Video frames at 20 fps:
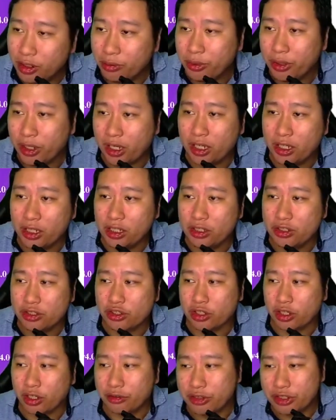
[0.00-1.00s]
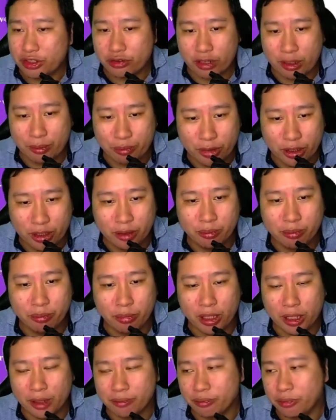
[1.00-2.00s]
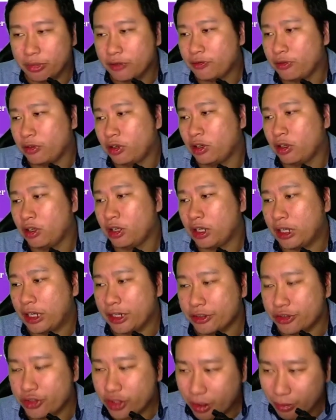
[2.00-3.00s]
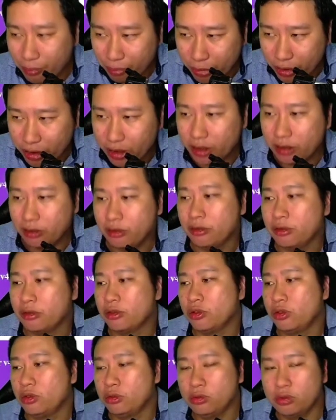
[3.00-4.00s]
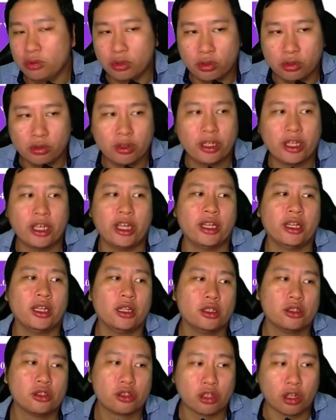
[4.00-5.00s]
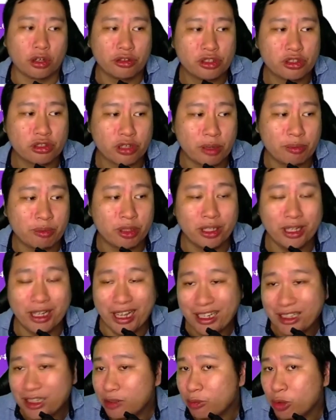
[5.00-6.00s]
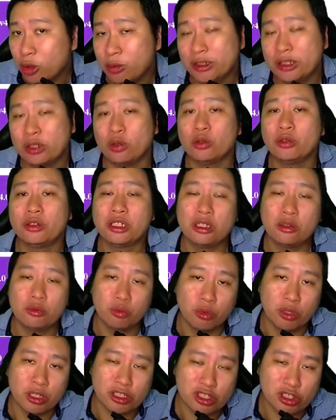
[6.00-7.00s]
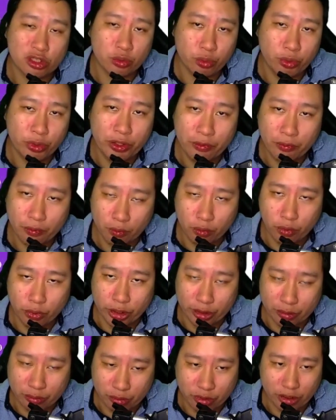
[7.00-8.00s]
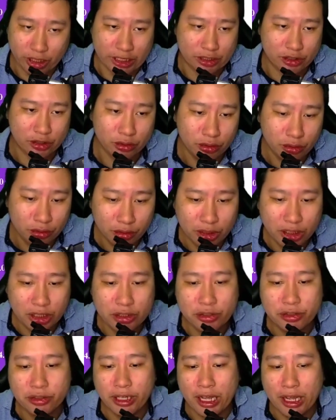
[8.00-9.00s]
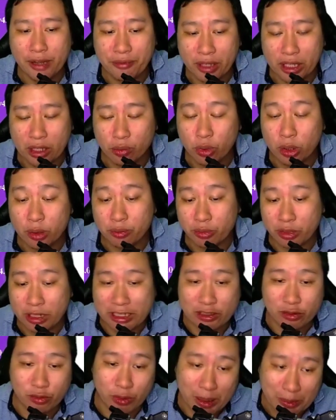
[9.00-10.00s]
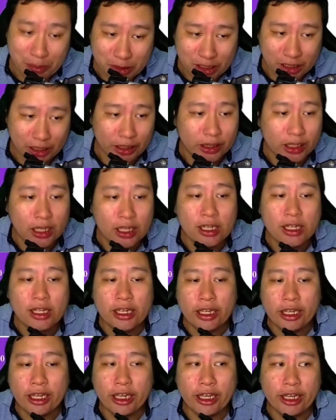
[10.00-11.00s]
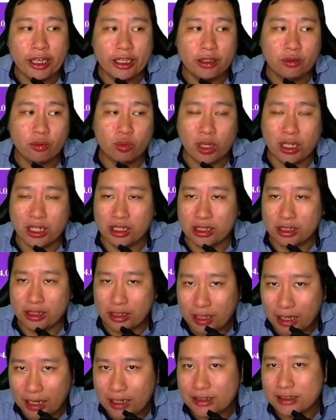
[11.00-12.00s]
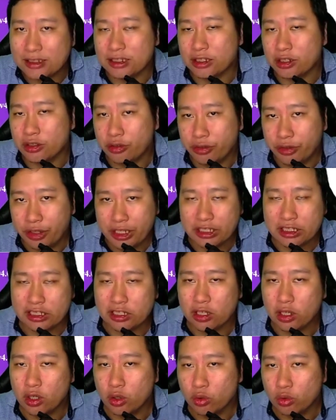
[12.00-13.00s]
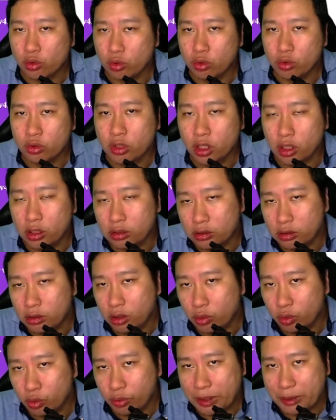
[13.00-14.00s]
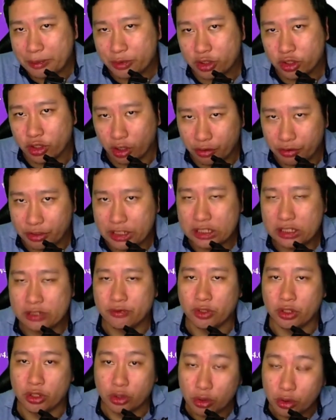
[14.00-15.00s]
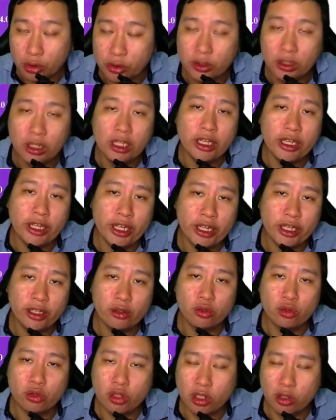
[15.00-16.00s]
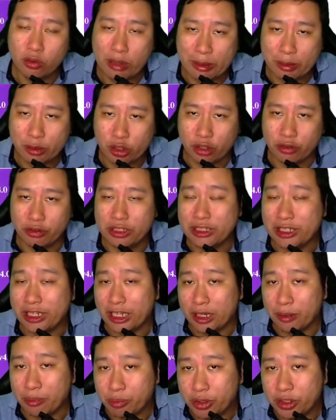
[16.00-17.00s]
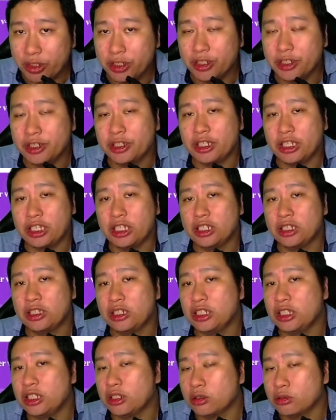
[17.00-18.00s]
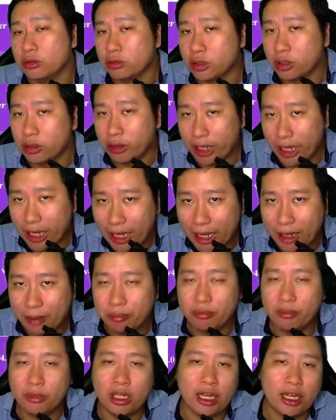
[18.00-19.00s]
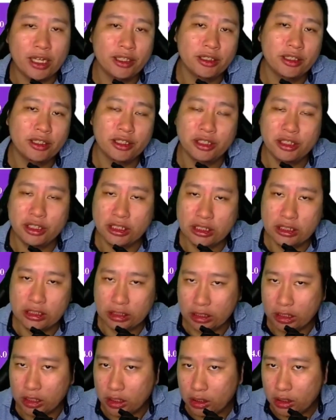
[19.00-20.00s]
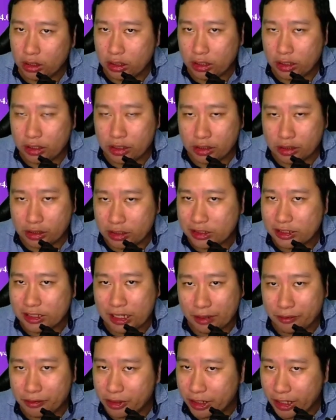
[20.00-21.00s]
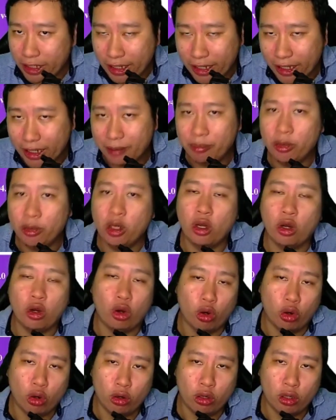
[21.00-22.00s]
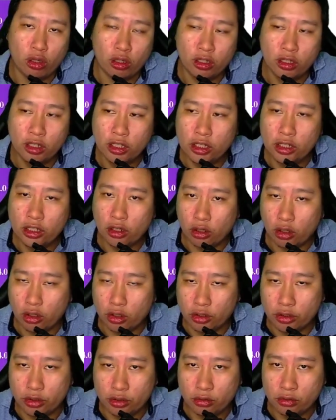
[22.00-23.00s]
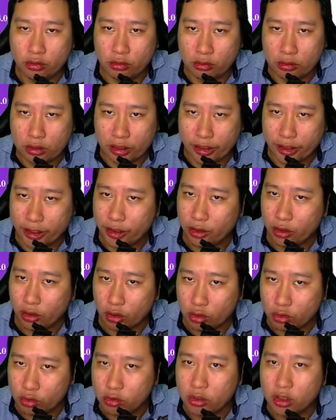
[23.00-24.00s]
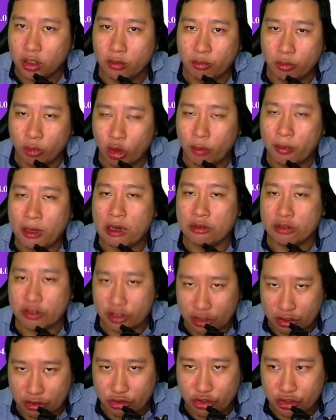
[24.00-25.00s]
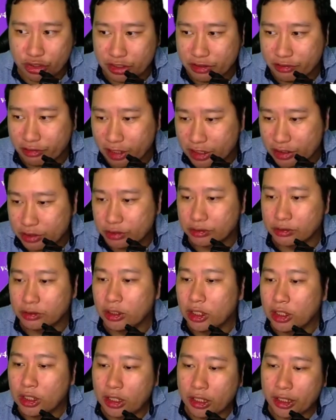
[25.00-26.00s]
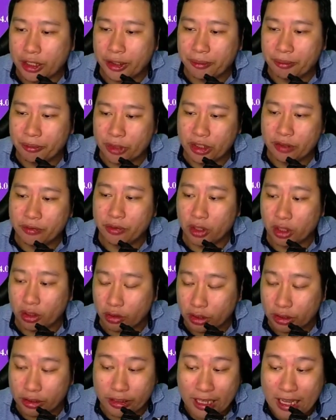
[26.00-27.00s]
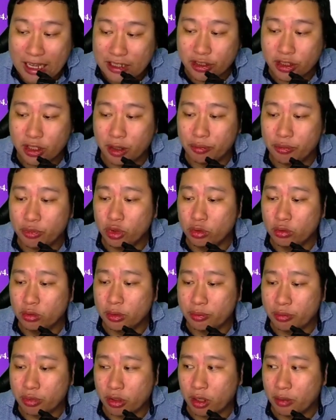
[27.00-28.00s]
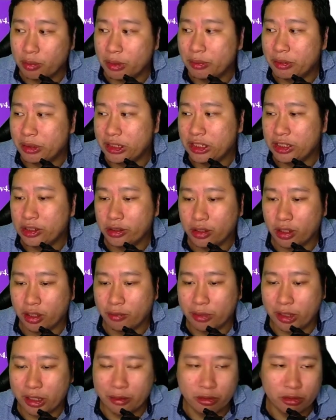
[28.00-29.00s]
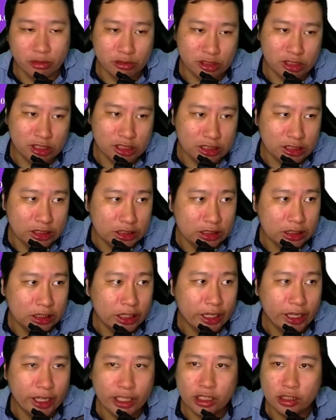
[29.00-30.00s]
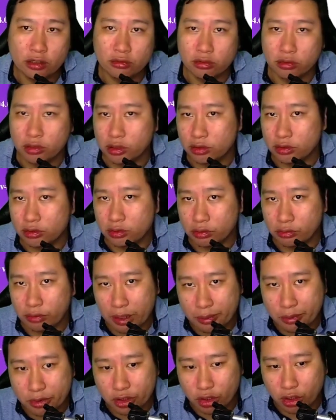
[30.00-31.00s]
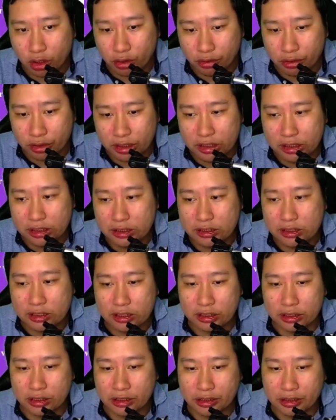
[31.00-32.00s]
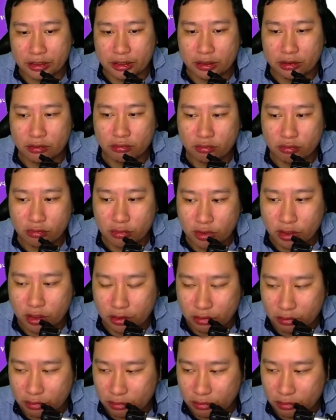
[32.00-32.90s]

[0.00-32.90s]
are in StoryScraper, but before I jump in, do note that StoryScraper at the moment only works with WordPress so you need to have a WordPress website and what it does it creates Google Web Stories for you and Google Web Stories they appear in the Google app under the uh, Discover tab or on uh, your Google mobile searches, right? So um, if you're on a desktop, you will probably not be able to see any Google Web Stories, uh, you know,